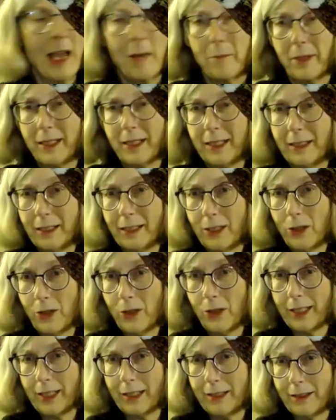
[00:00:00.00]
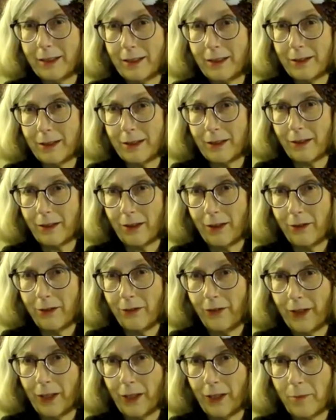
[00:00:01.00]
But Illinois, you know, there's a, a
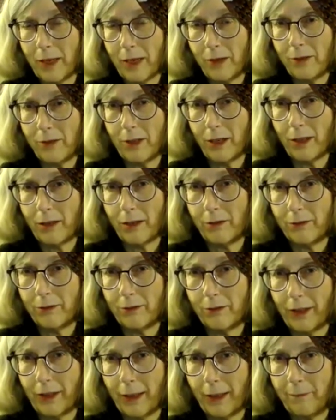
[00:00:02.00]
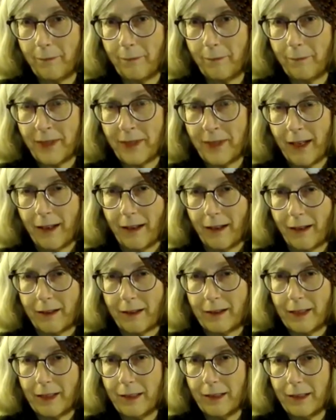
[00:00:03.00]
fair amount of um, uh,
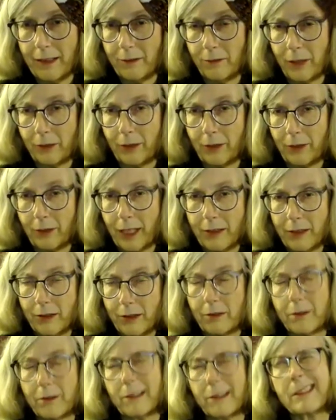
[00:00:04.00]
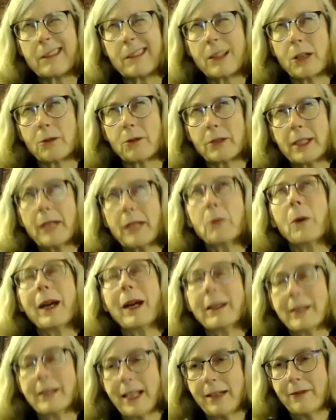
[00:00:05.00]
state recreation or no, state
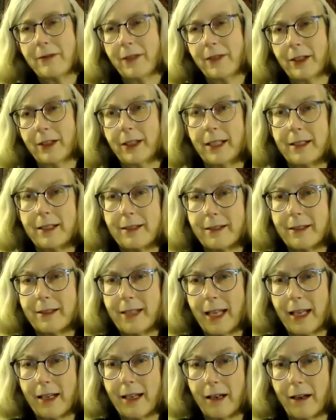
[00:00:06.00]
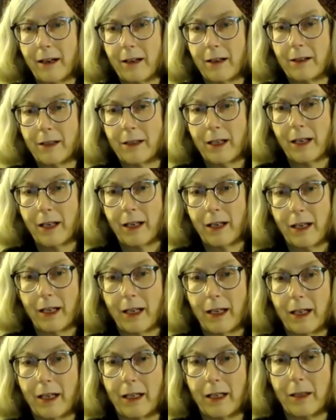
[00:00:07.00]
wildlife areas that are
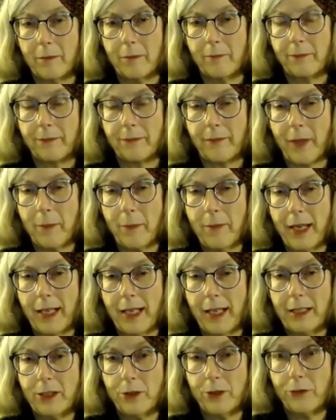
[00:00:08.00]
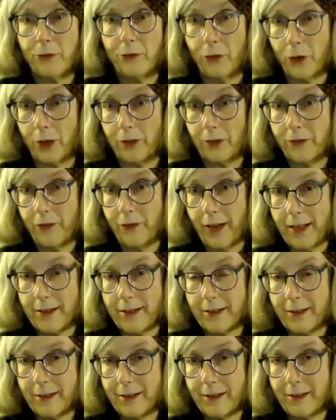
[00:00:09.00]
um, managed for
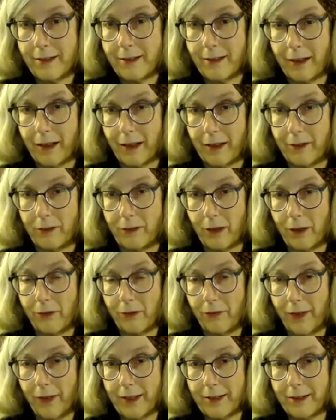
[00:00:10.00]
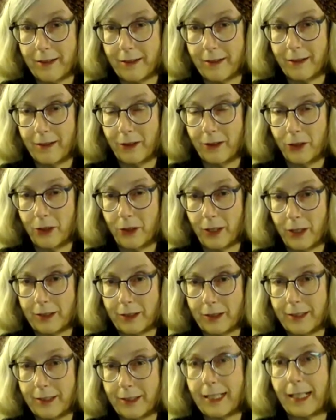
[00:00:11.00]
pheasants. Uh, there are pheasant
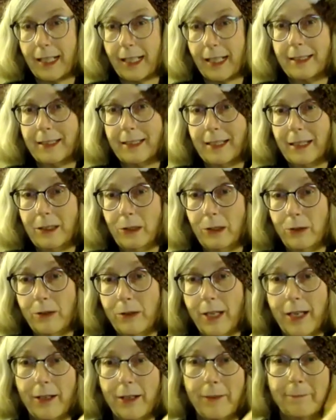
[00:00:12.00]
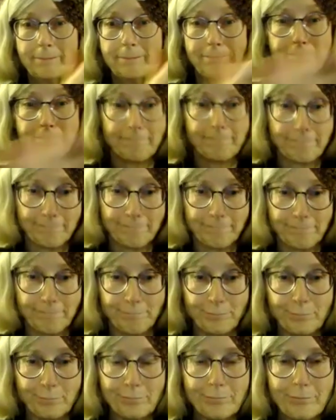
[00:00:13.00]
introductions that continue there.
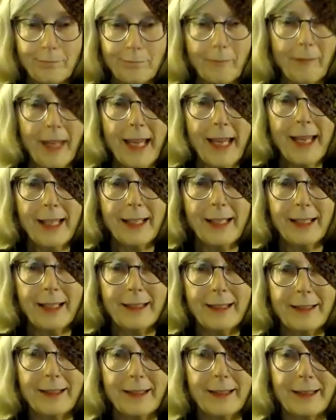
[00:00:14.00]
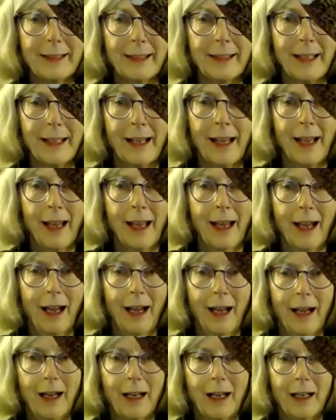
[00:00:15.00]
And it's just
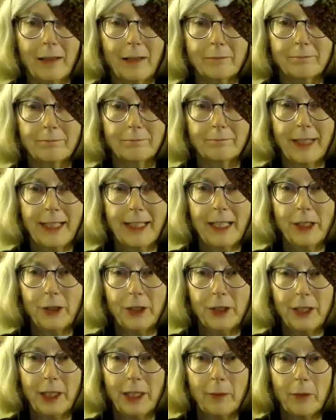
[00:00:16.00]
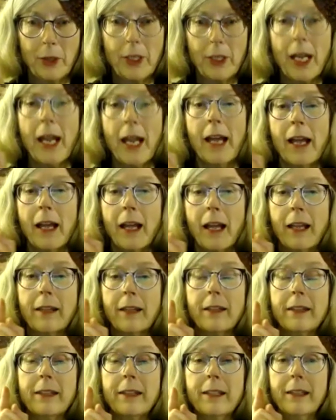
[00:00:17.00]
um, an interesting bird
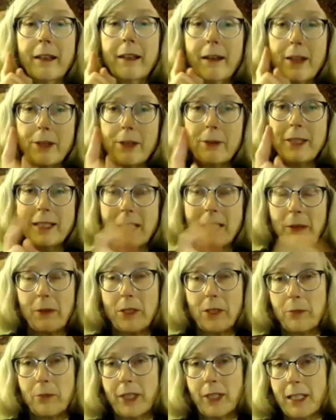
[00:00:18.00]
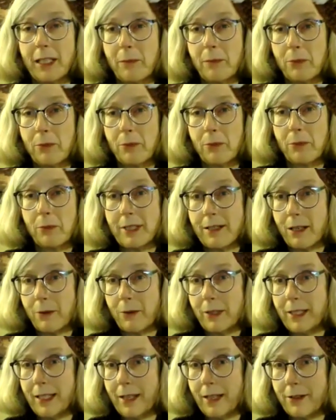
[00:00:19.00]
the other reason I wanted to bring it up was I saw
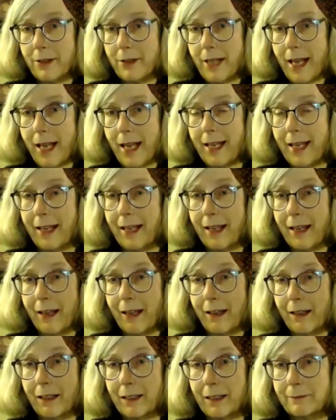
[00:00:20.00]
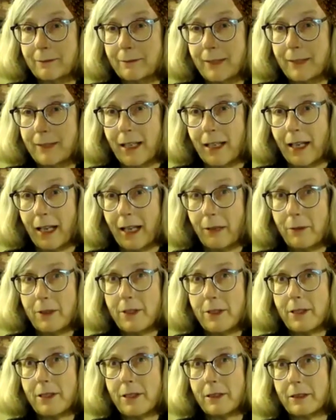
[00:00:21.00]
one the other day. Uh, I
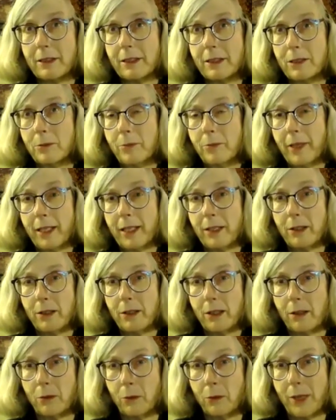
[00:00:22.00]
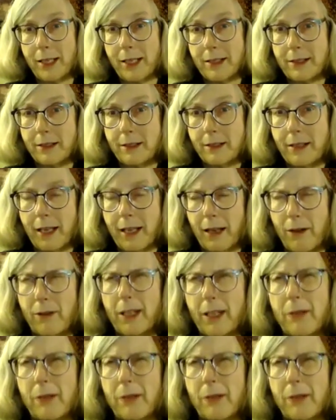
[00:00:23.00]
was a little bit uh, west of town.